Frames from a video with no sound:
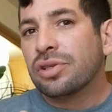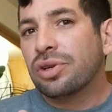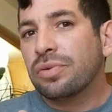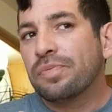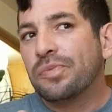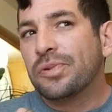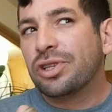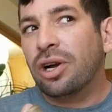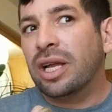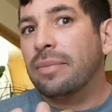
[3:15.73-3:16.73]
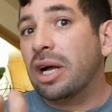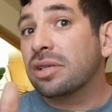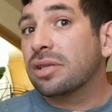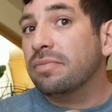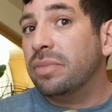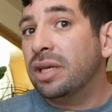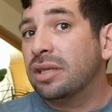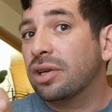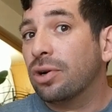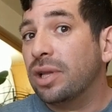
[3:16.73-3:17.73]
So starting in about
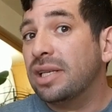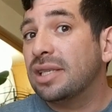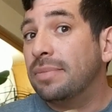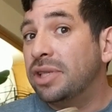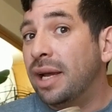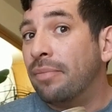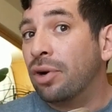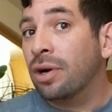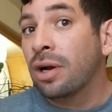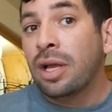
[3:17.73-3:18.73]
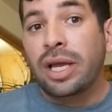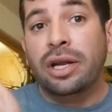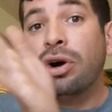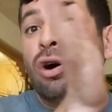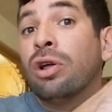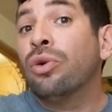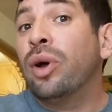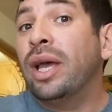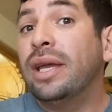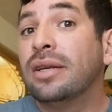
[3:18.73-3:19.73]
mid to early September and all
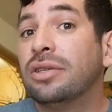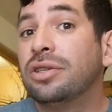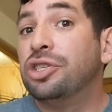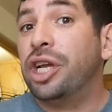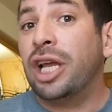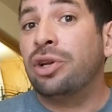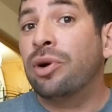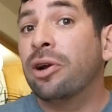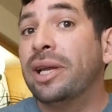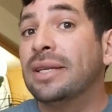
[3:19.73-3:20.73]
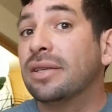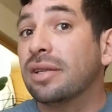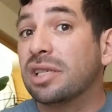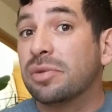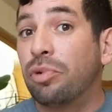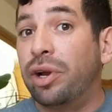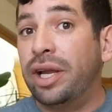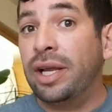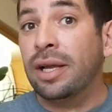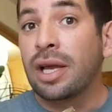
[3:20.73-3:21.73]
the way into January into the
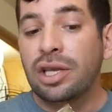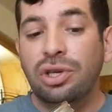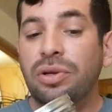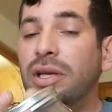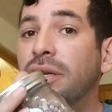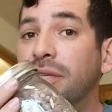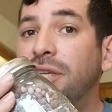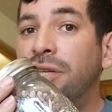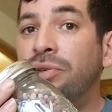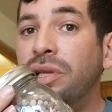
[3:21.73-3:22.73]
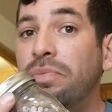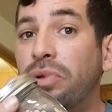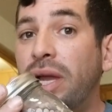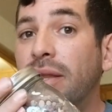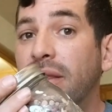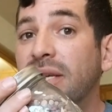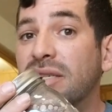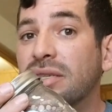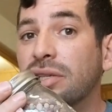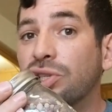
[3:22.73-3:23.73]
spring, you can continually plant
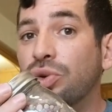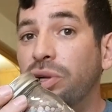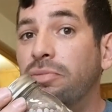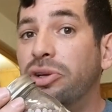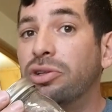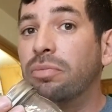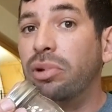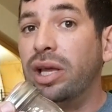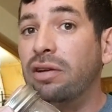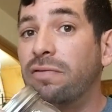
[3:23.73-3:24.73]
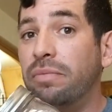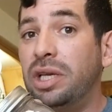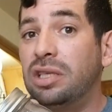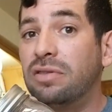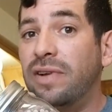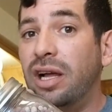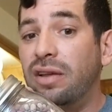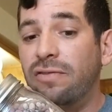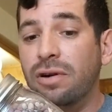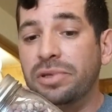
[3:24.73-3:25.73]
this Soil Builder blend from Peaceful
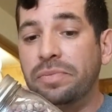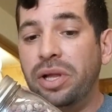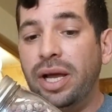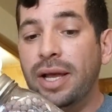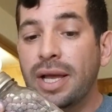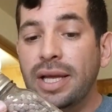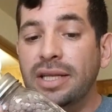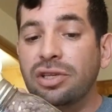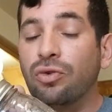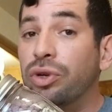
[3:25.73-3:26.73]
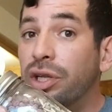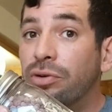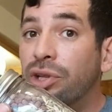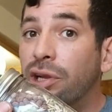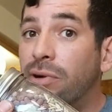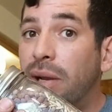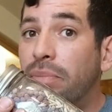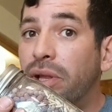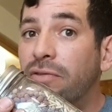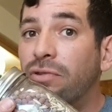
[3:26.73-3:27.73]
Valley Farm Supply. It's a really, really
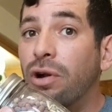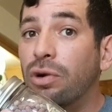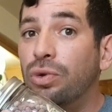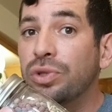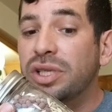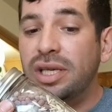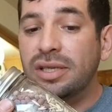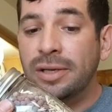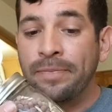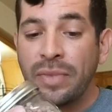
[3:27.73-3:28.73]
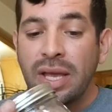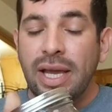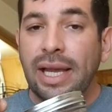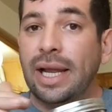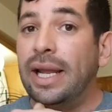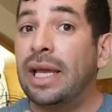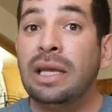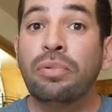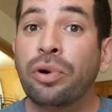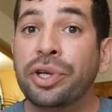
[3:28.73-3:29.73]
great blend for our cool season, and at
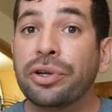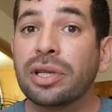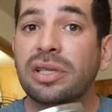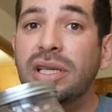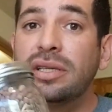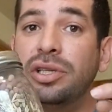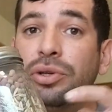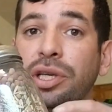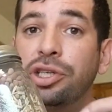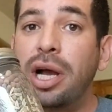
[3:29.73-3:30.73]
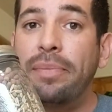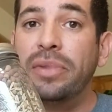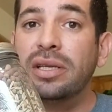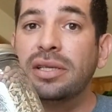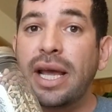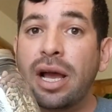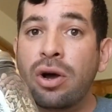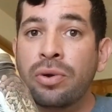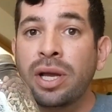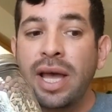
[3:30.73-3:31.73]
any point during the season you can chop this
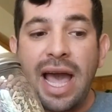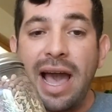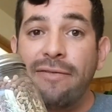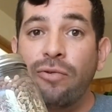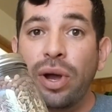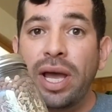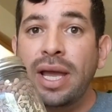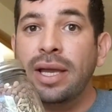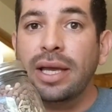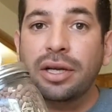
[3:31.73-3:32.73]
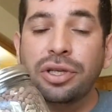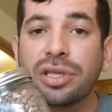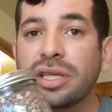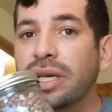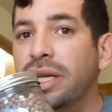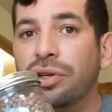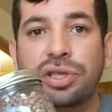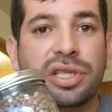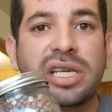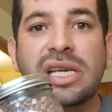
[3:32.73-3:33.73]
down halfway and
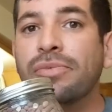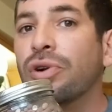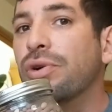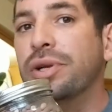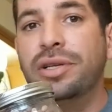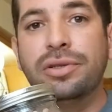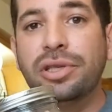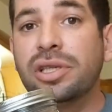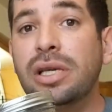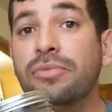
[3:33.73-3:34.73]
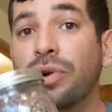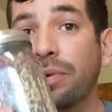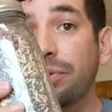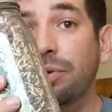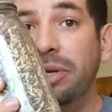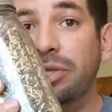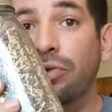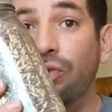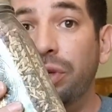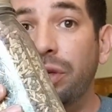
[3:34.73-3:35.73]
it'll just keep growing. It'll just keep growing. So it
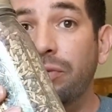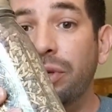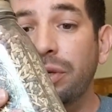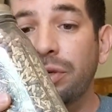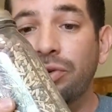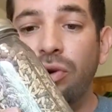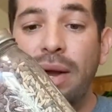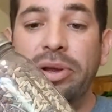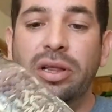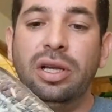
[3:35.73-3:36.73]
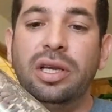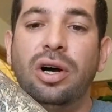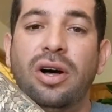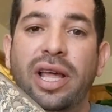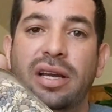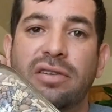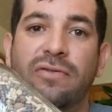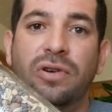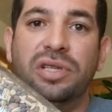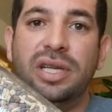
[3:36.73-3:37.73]
makes a really, really good crop. And look at all that
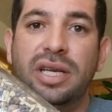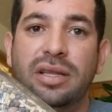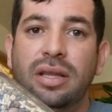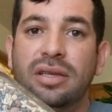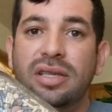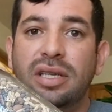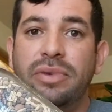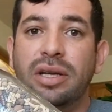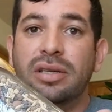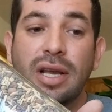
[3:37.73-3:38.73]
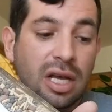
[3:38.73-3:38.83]
diversity in the seed mix.